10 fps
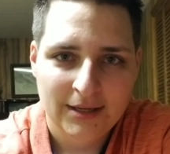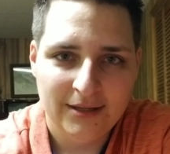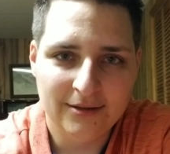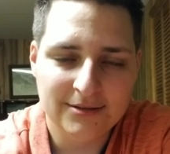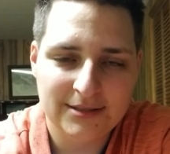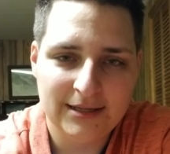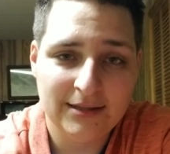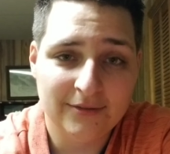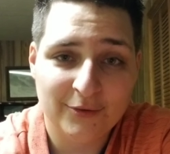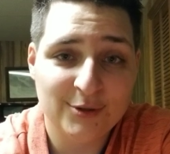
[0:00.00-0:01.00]
you'll see
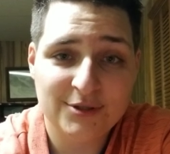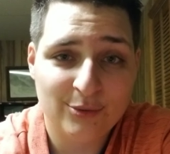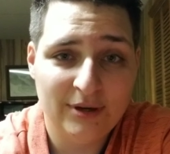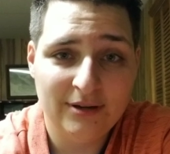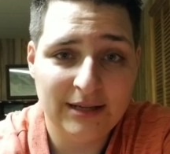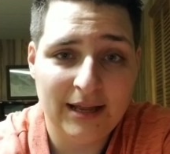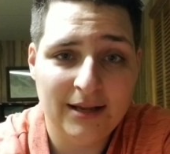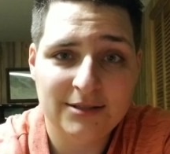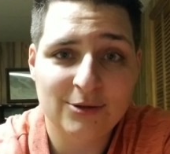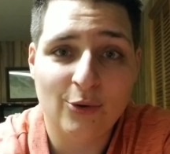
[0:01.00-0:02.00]
the first three
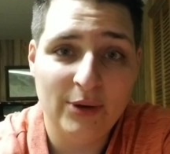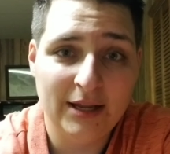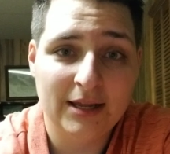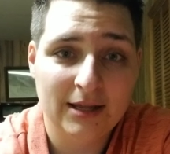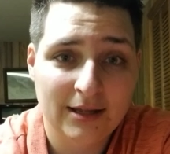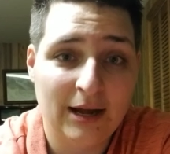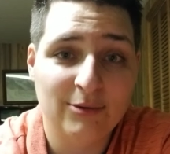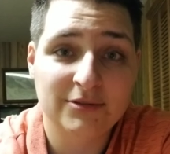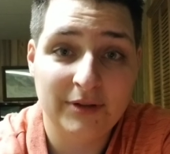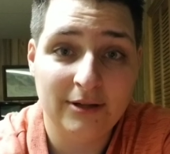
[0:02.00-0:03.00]
days to a week, I
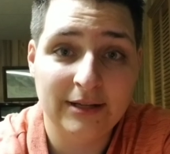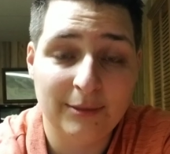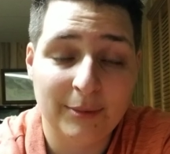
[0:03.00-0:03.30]
was feeling it.